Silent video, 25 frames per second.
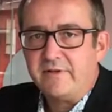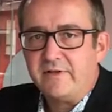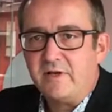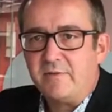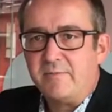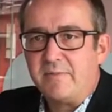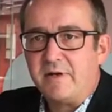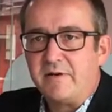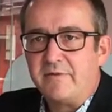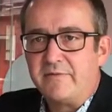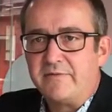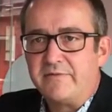
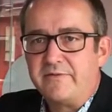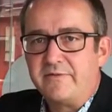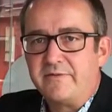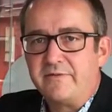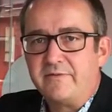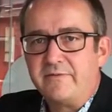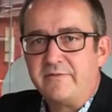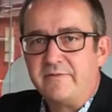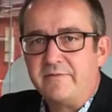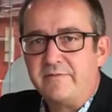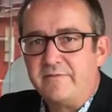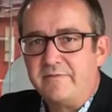about
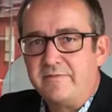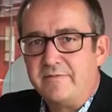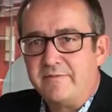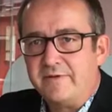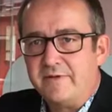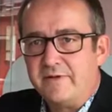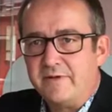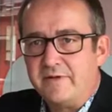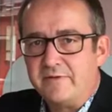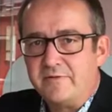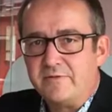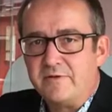
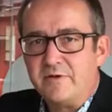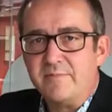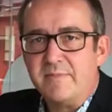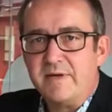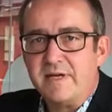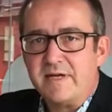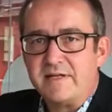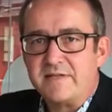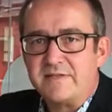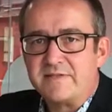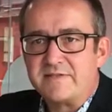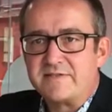the
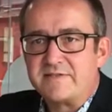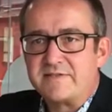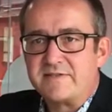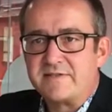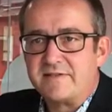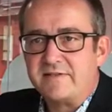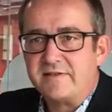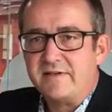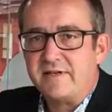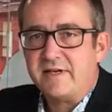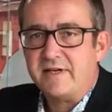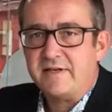
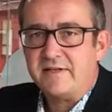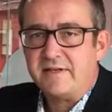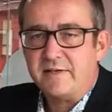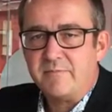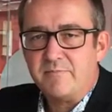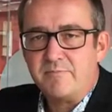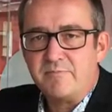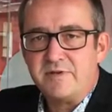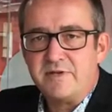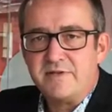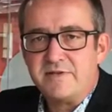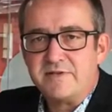remains and
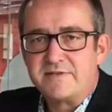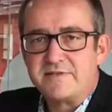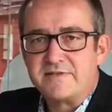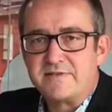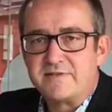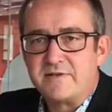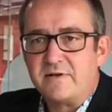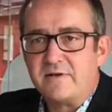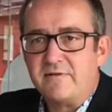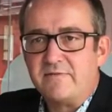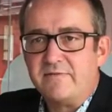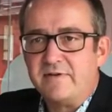
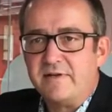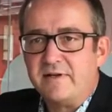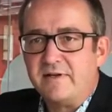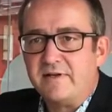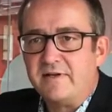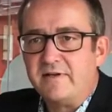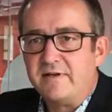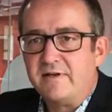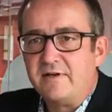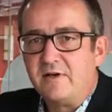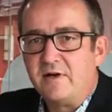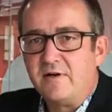imprints of, uh,
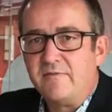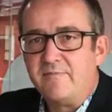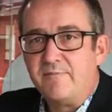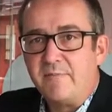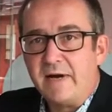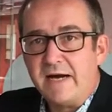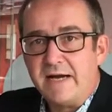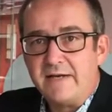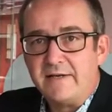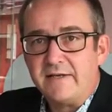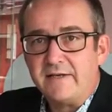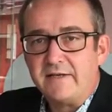of
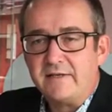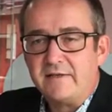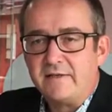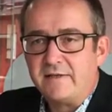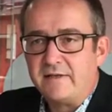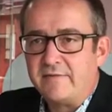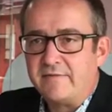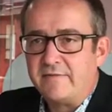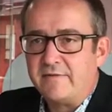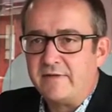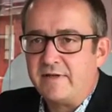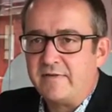mining
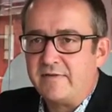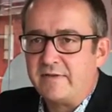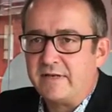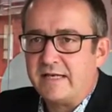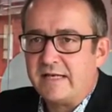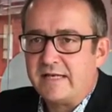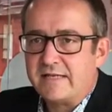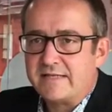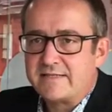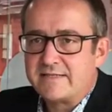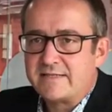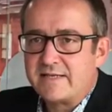in, in the
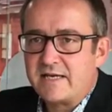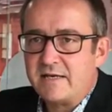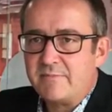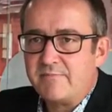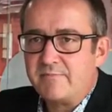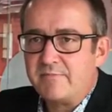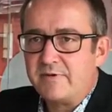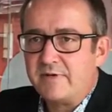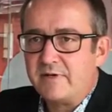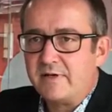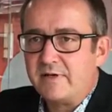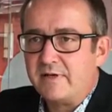landscape
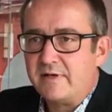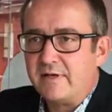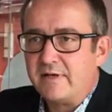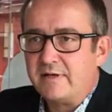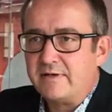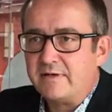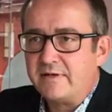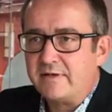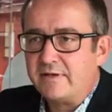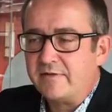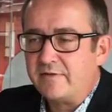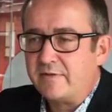uh,
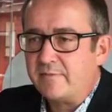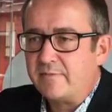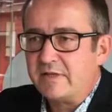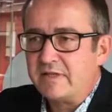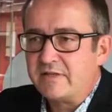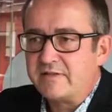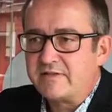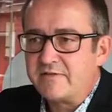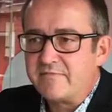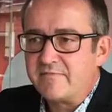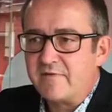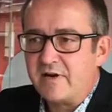and in the
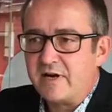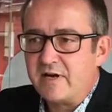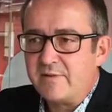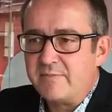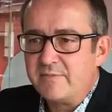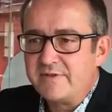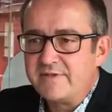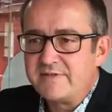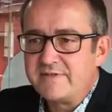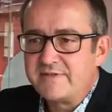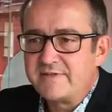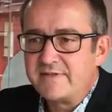built
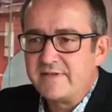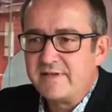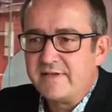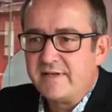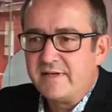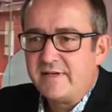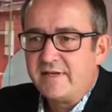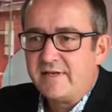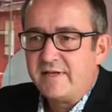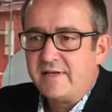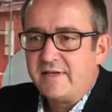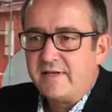environments.
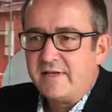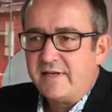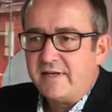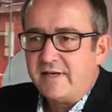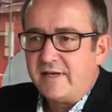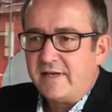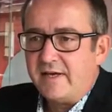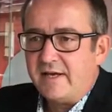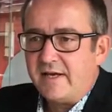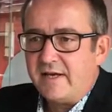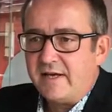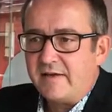
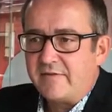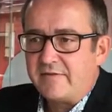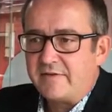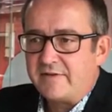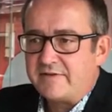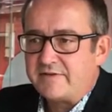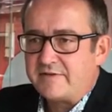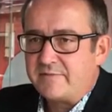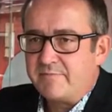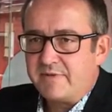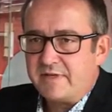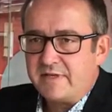Uh,
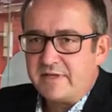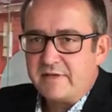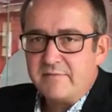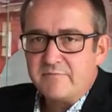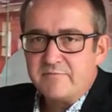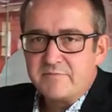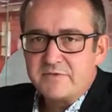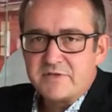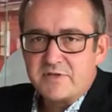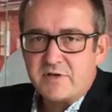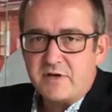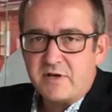there's a big
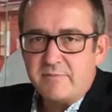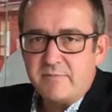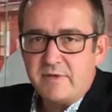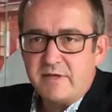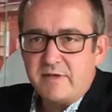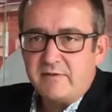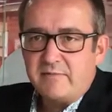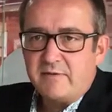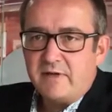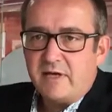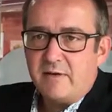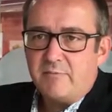
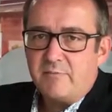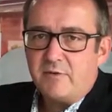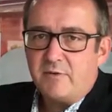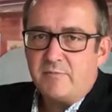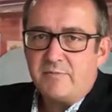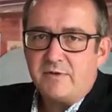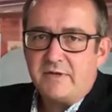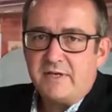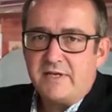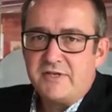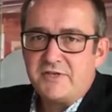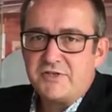Sami
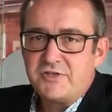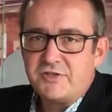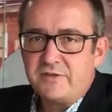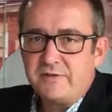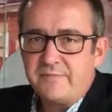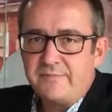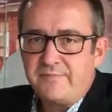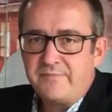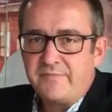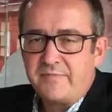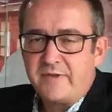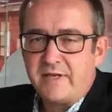population